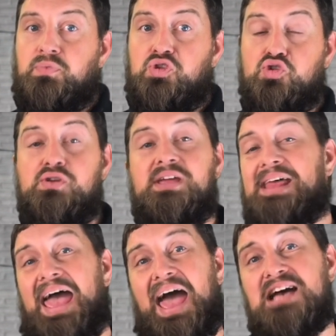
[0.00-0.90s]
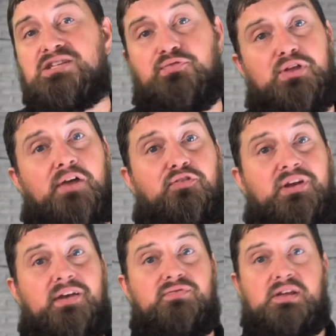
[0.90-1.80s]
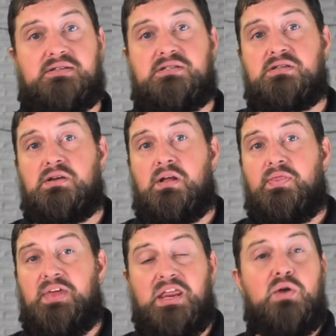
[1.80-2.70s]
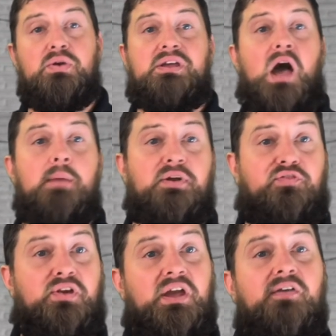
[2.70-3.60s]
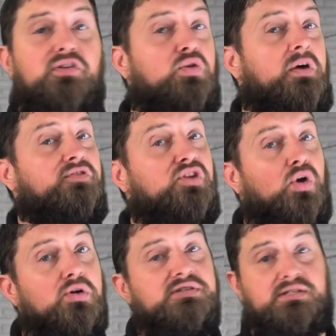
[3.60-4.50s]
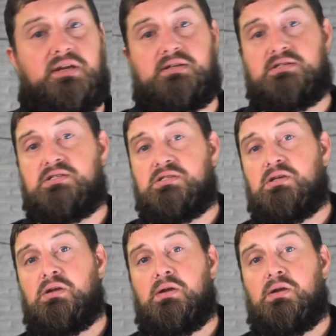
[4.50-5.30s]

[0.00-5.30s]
you need to ask for that forgiveness, that He would come and forgive you of your sins,